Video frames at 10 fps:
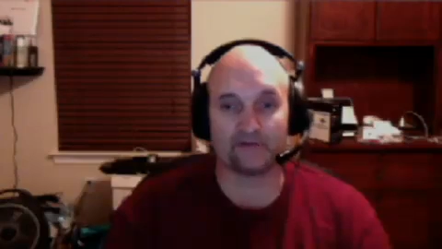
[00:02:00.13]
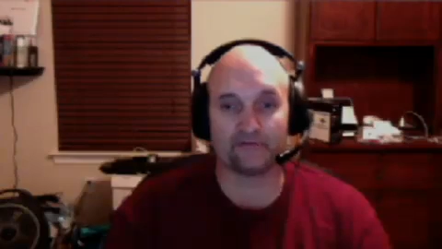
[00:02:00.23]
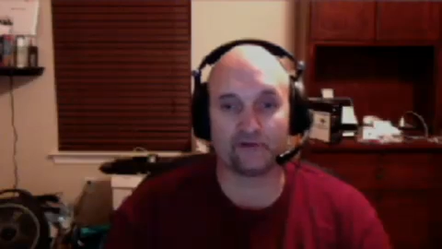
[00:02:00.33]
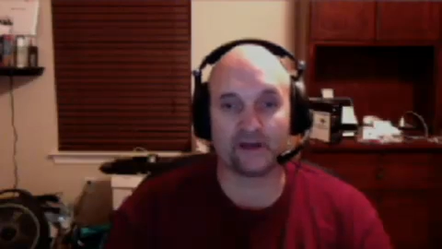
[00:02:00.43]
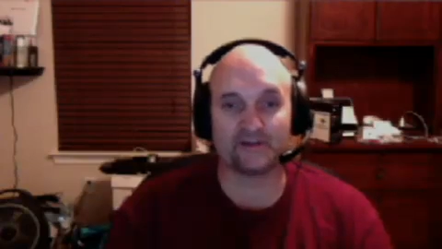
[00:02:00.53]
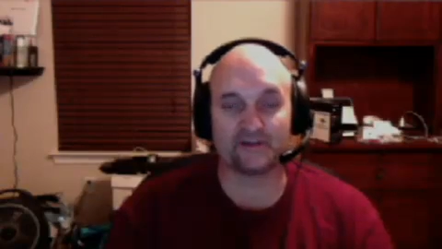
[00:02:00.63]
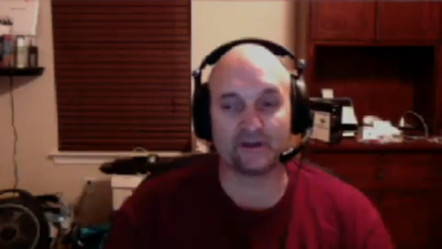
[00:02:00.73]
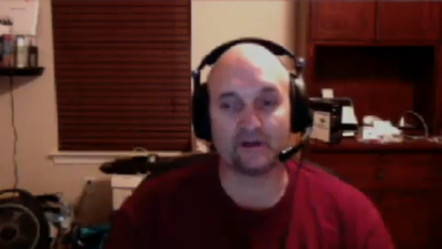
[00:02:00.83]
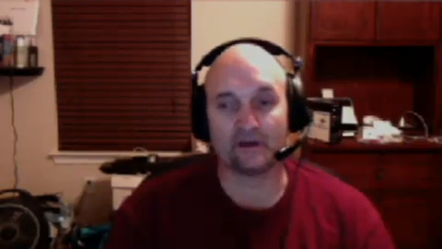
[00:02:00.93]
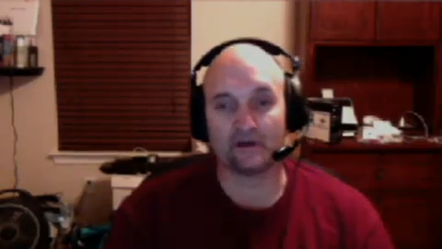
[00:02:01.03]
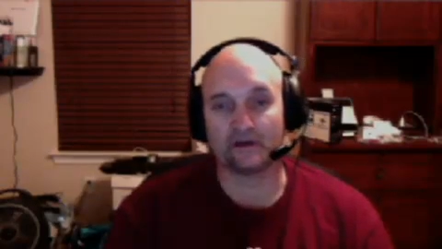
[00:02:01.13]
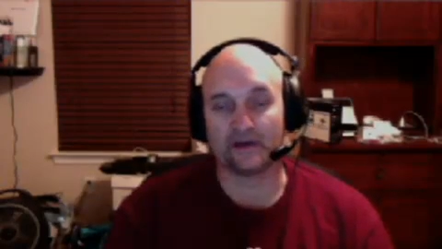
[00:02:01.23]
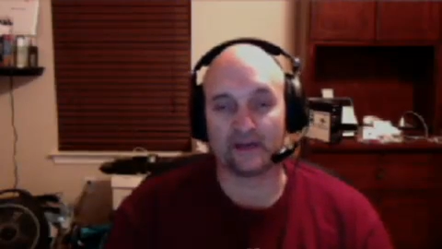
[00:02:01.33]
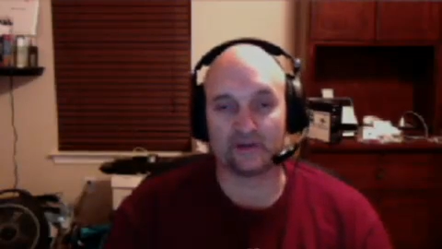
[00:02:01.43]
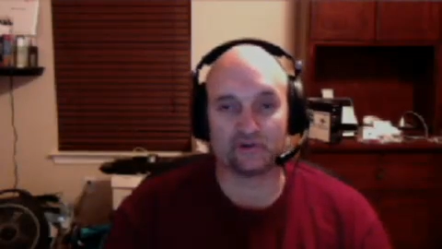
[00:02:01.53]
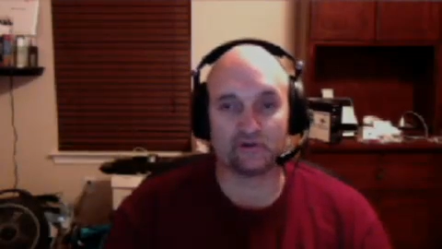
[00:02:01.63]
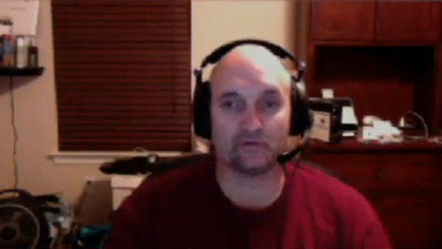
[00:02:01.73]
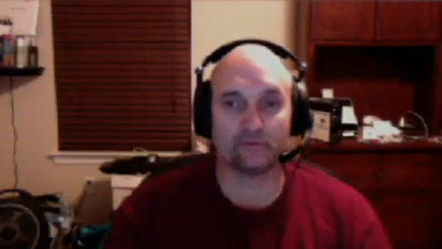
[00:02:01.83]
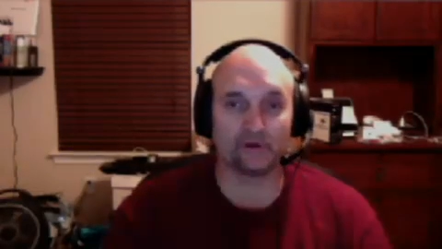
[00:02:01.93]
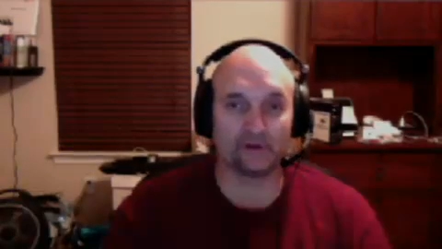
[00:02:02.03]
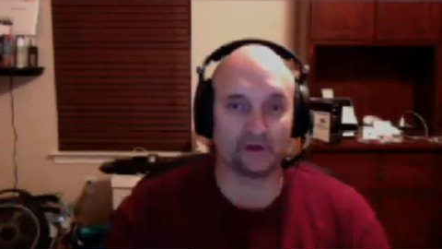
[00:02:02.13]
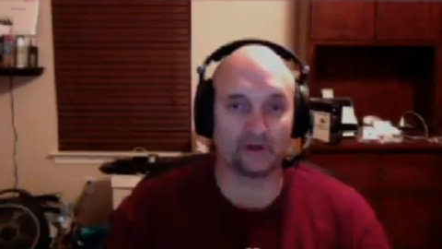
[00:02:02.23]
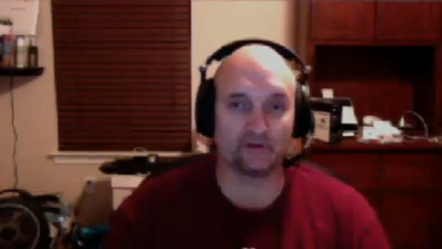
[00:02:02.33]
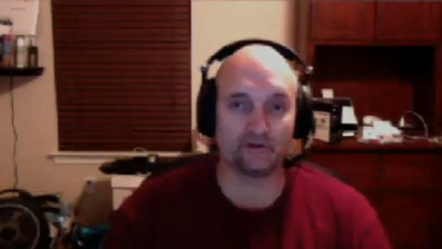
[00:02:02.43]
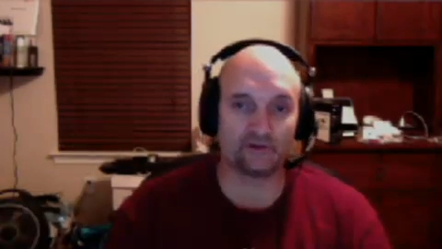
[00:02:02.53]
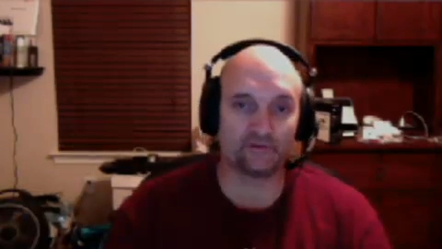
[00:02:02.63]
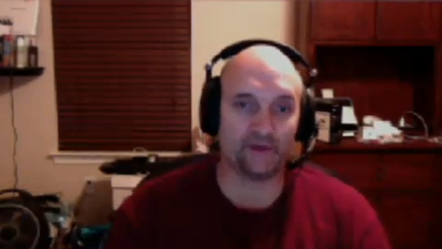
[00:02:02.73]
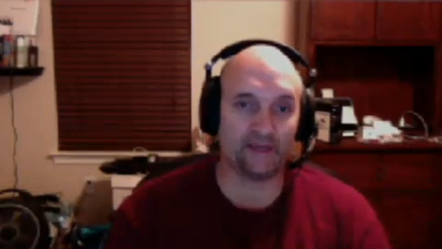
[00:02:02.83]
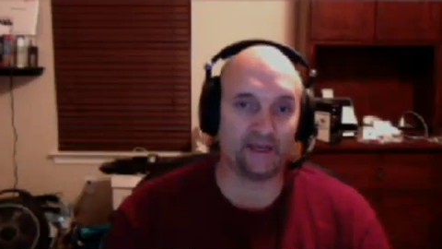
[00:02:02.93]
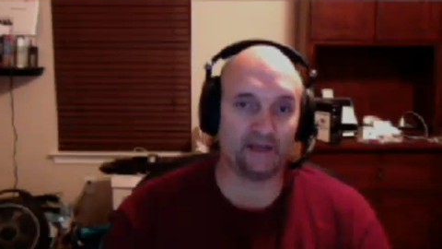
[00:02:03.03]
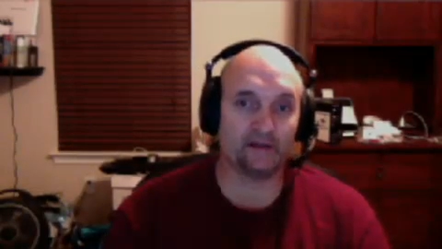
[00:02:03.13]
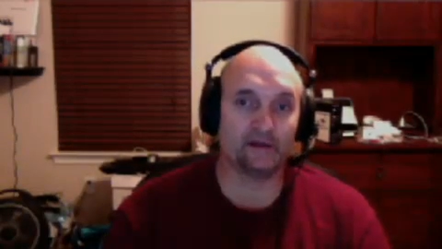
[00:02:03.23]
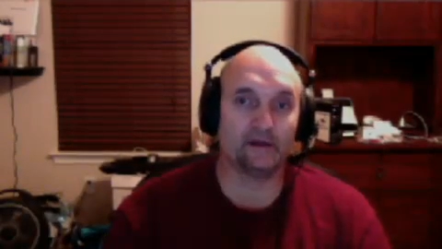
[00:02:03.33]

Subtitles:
of phrasing as you're building on your speed.